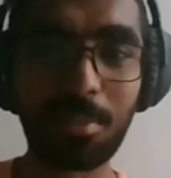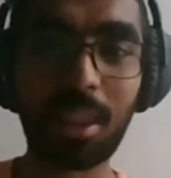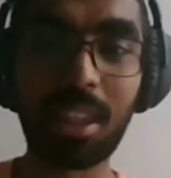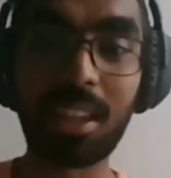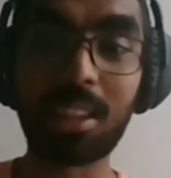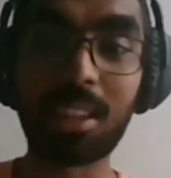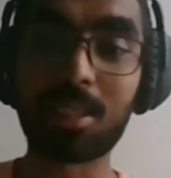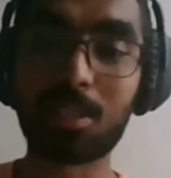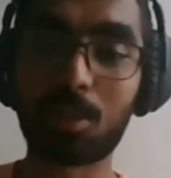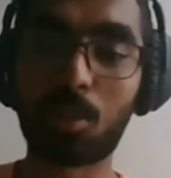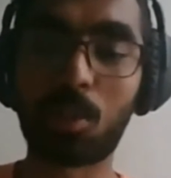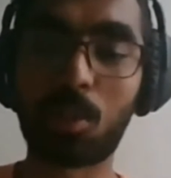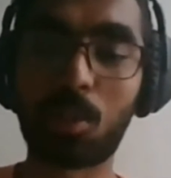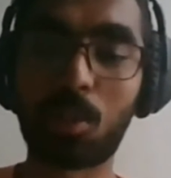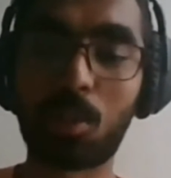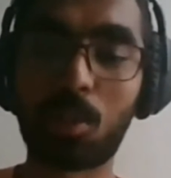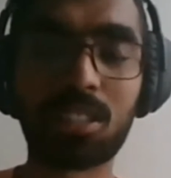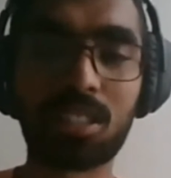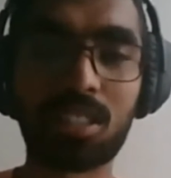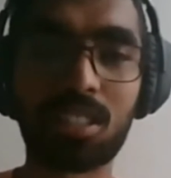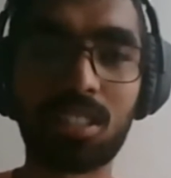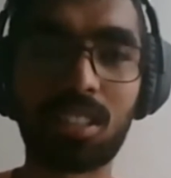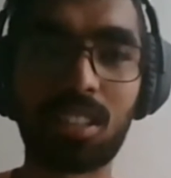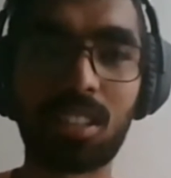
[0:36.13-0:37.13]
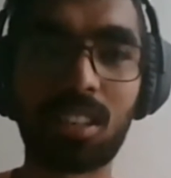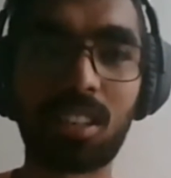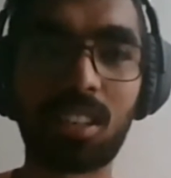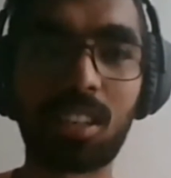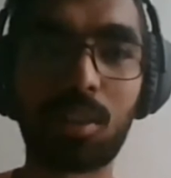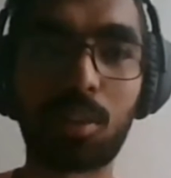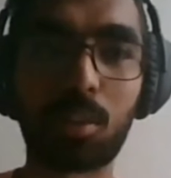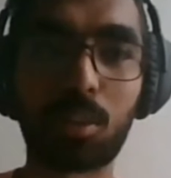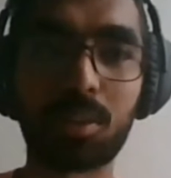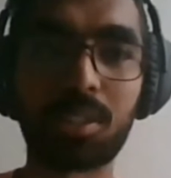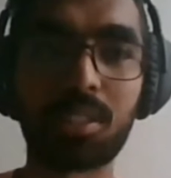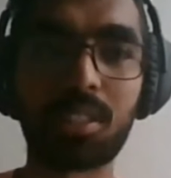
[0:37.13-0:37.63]
Playing squash
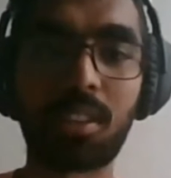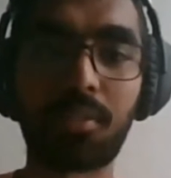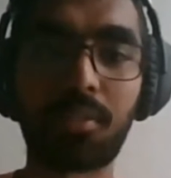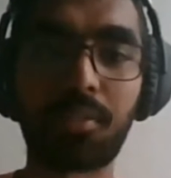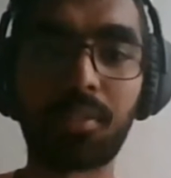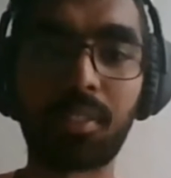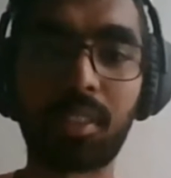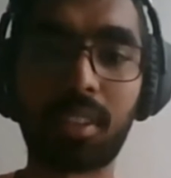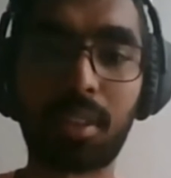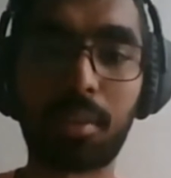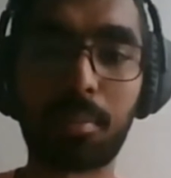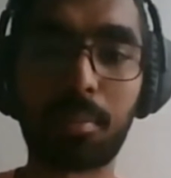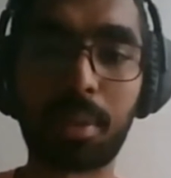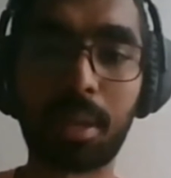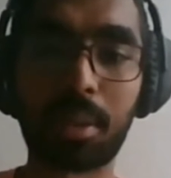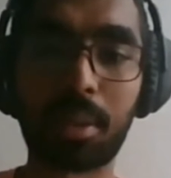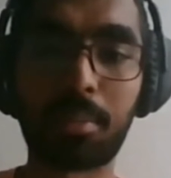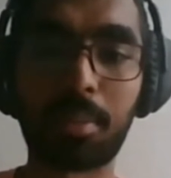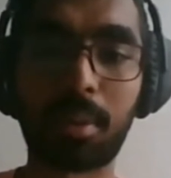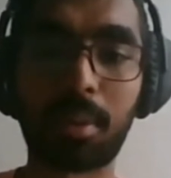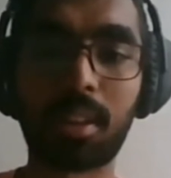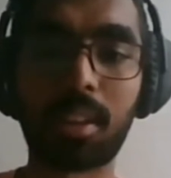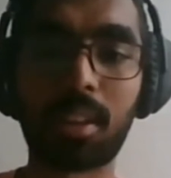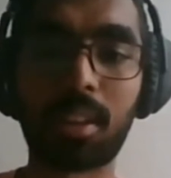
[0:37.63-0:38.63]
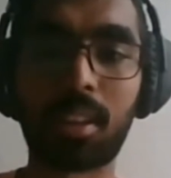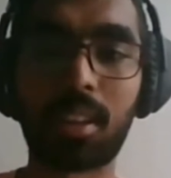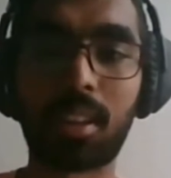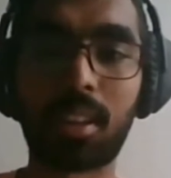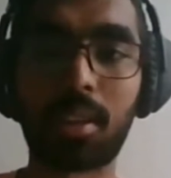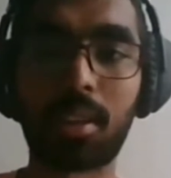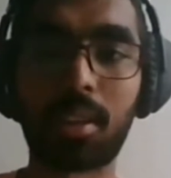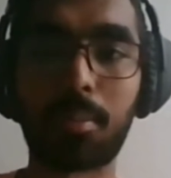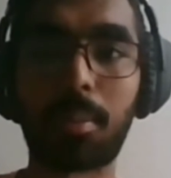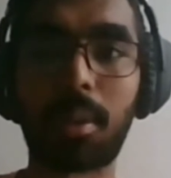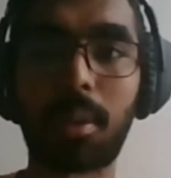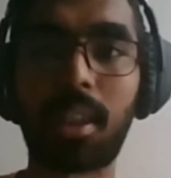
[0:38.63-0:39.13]
was definitely a big part.
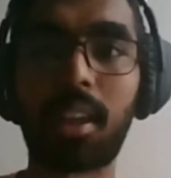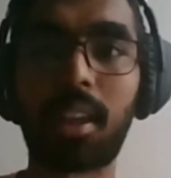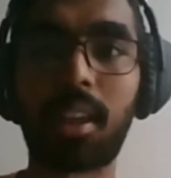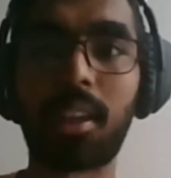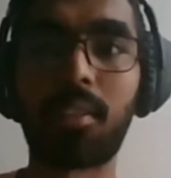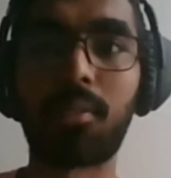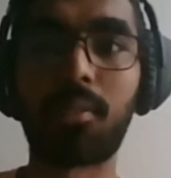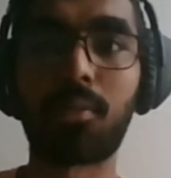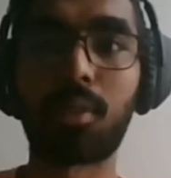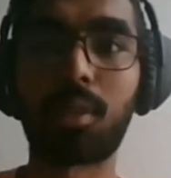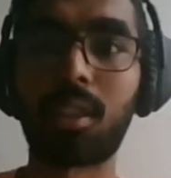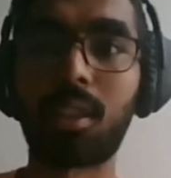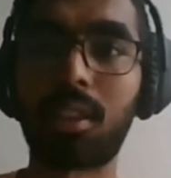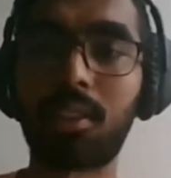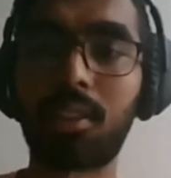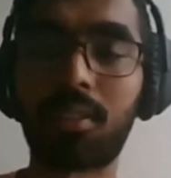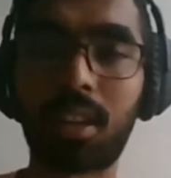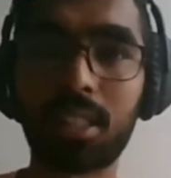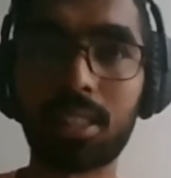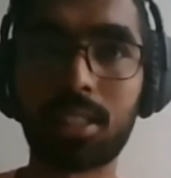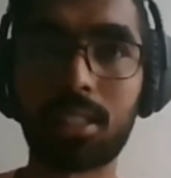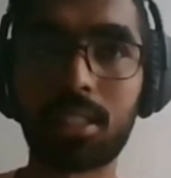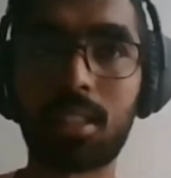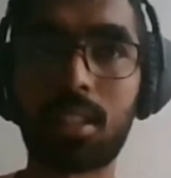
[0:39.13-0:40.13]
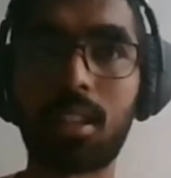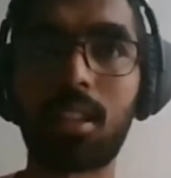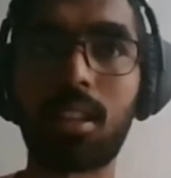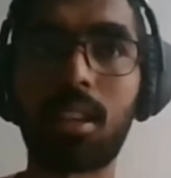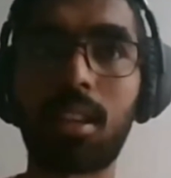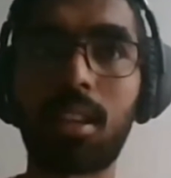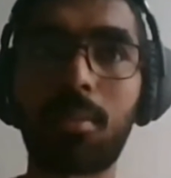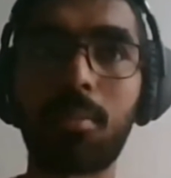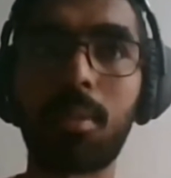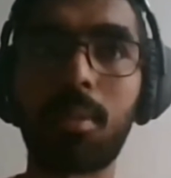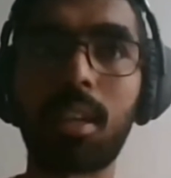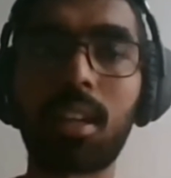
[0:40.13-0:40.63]
I played for the varsity
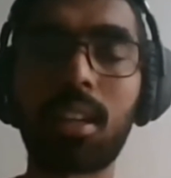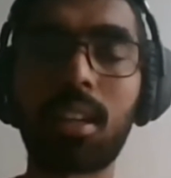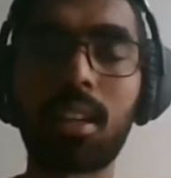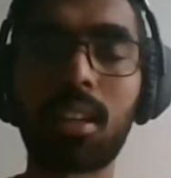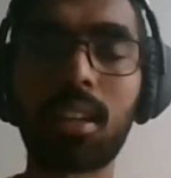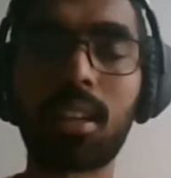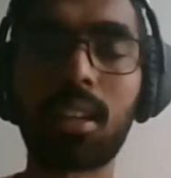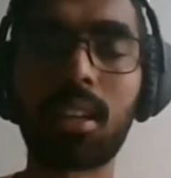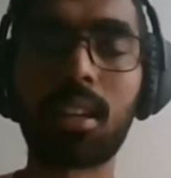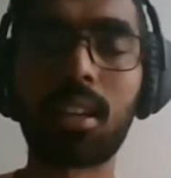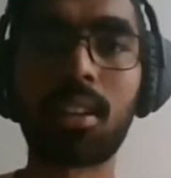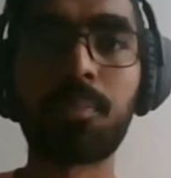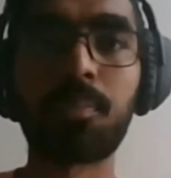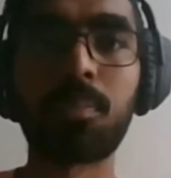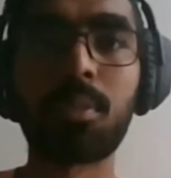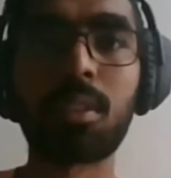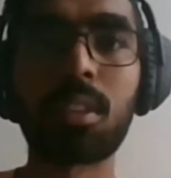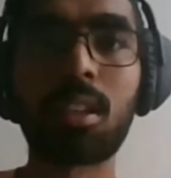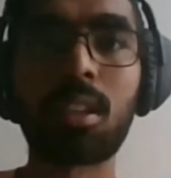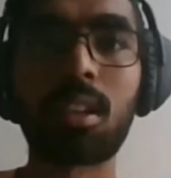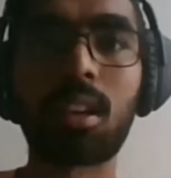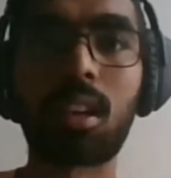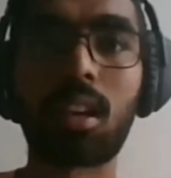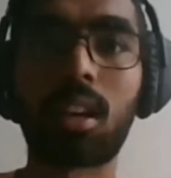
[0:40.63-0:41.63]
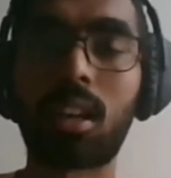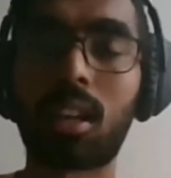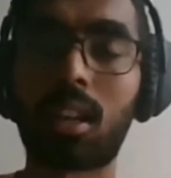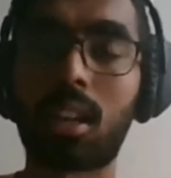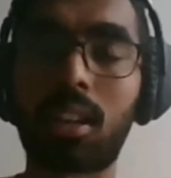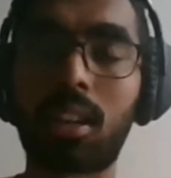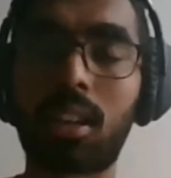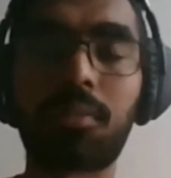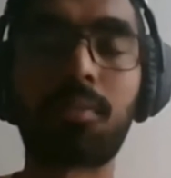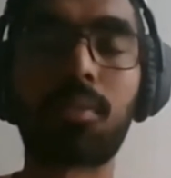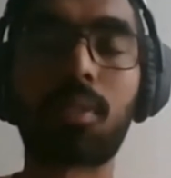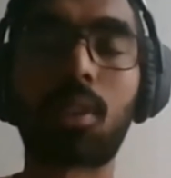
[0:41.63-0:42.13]
team there,
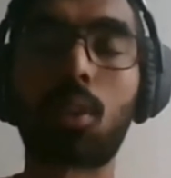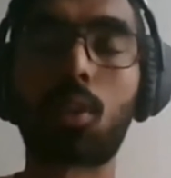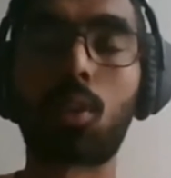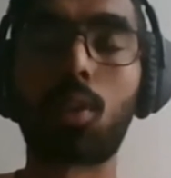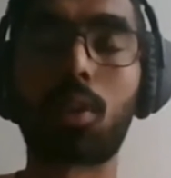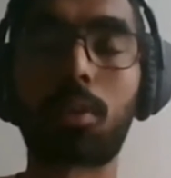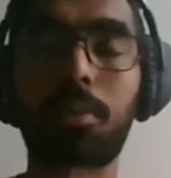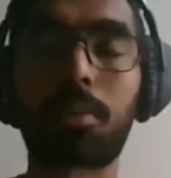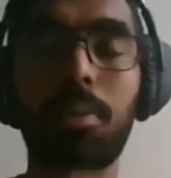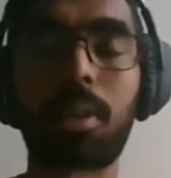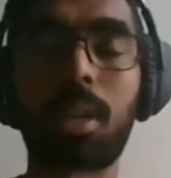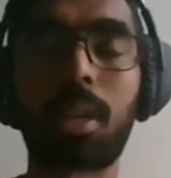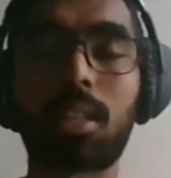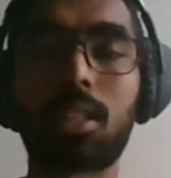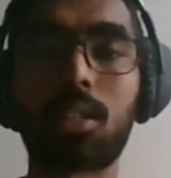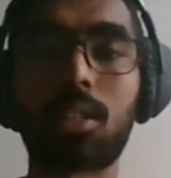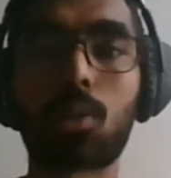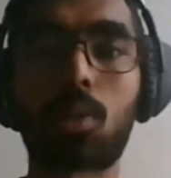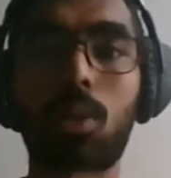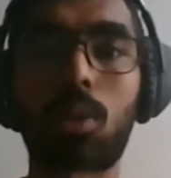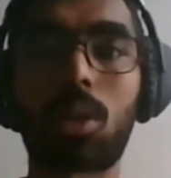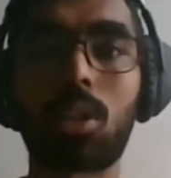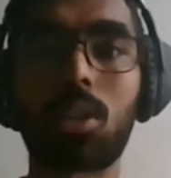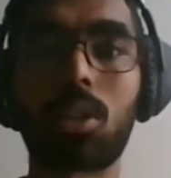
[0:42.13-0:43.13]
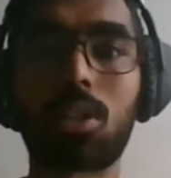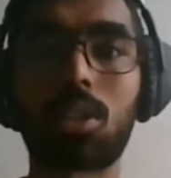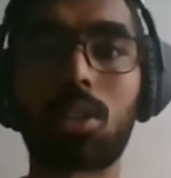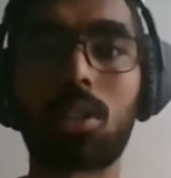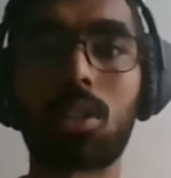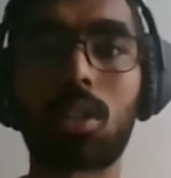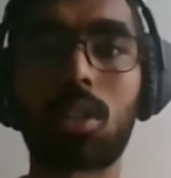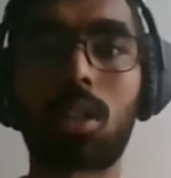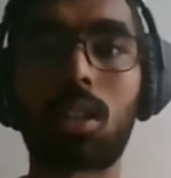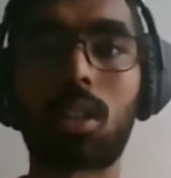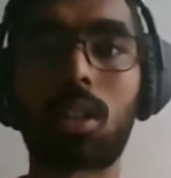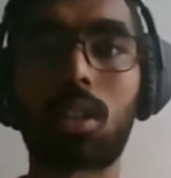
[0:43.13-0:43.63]
and I've grown up playing
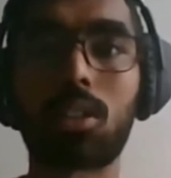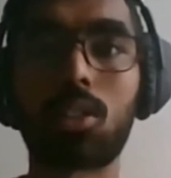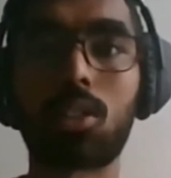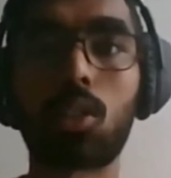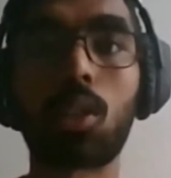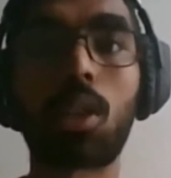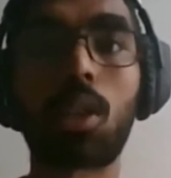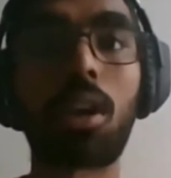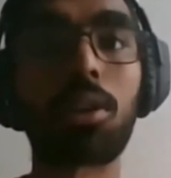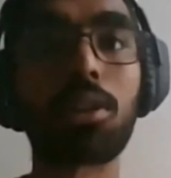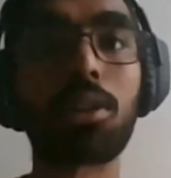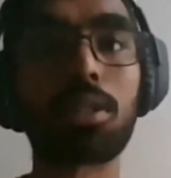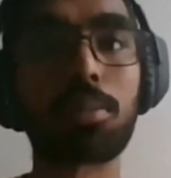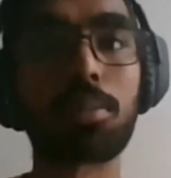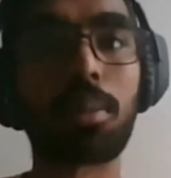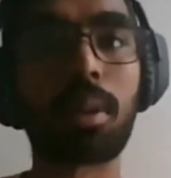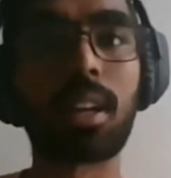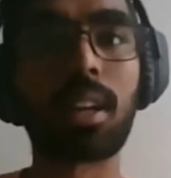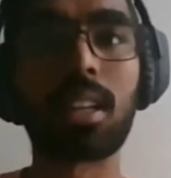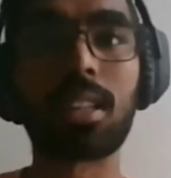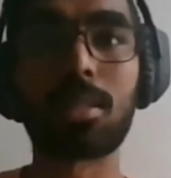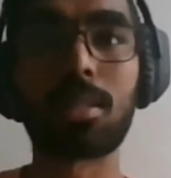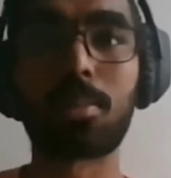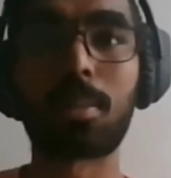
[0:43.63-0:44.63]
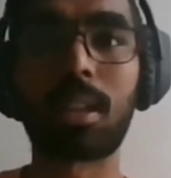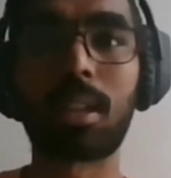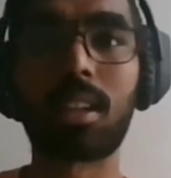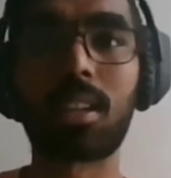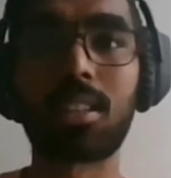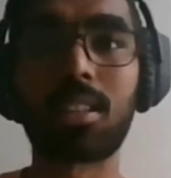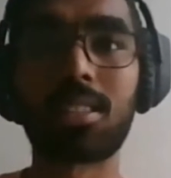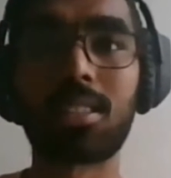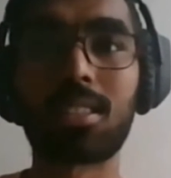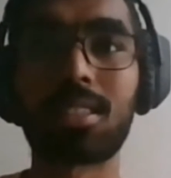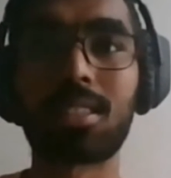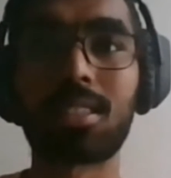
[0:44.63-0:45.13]
squash. So that was my
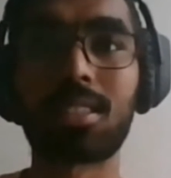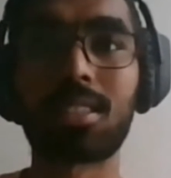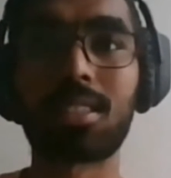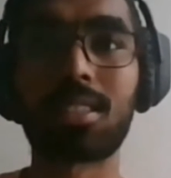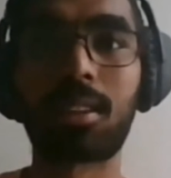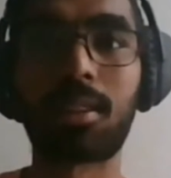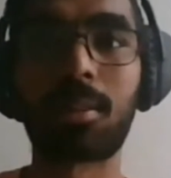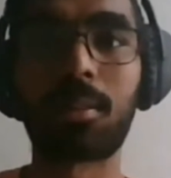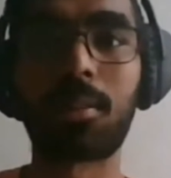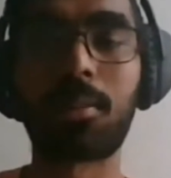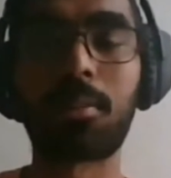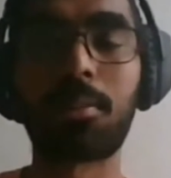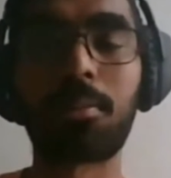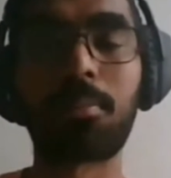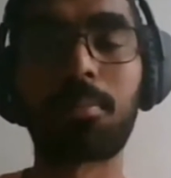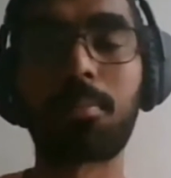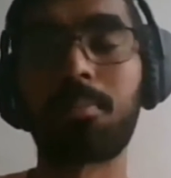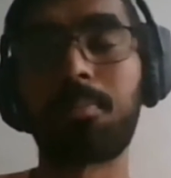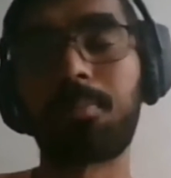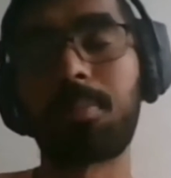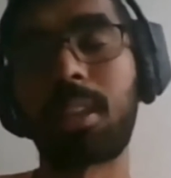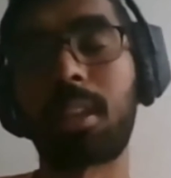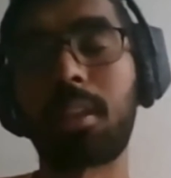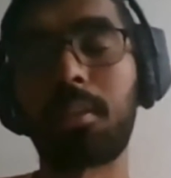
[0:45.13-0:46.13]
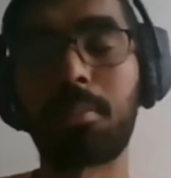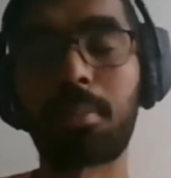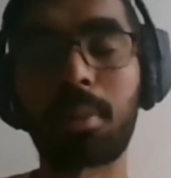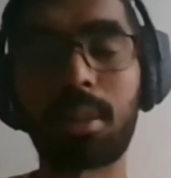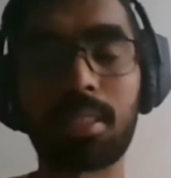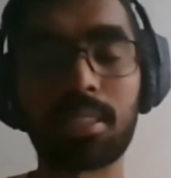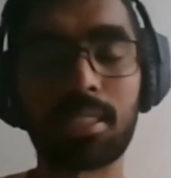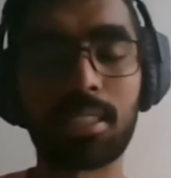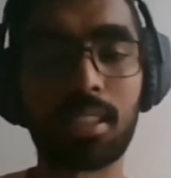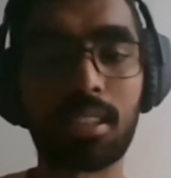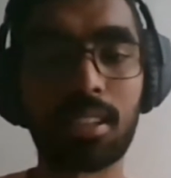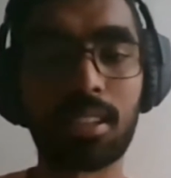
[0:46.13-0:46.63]
experience in
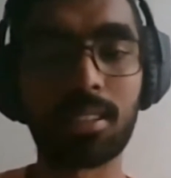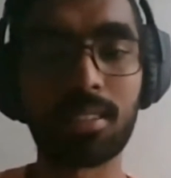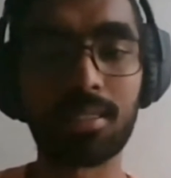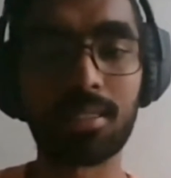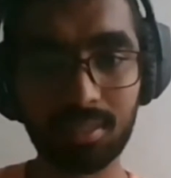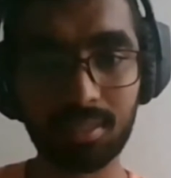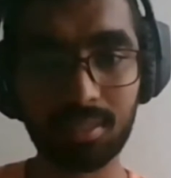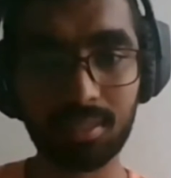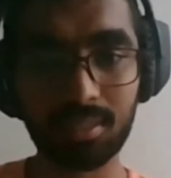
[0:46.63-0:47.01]
Princeton.